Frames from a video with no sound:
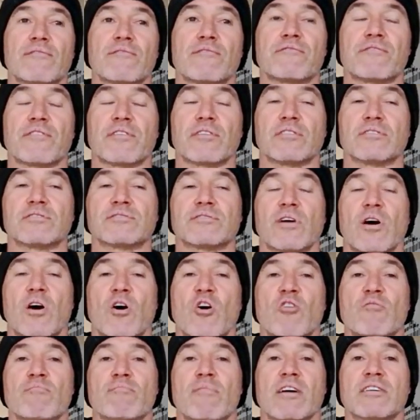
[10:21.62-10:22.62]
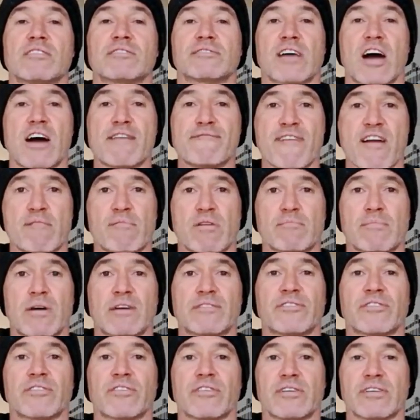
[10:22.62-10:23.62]
feel as though my star family
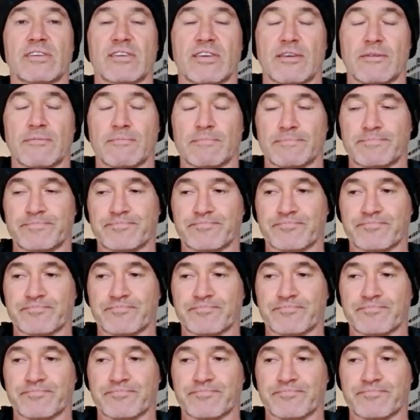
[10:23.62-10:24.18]
Matariki